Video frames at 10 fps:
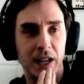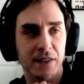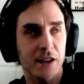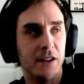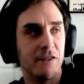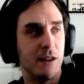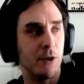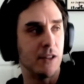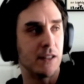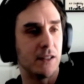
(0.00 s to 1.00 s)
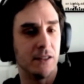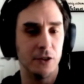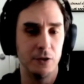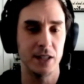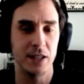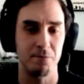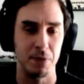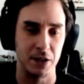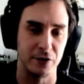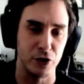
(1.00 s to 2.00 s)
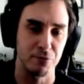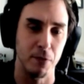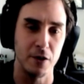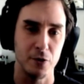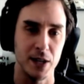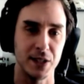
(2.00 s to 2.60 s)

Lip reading: And none of them are, it's because of a smaller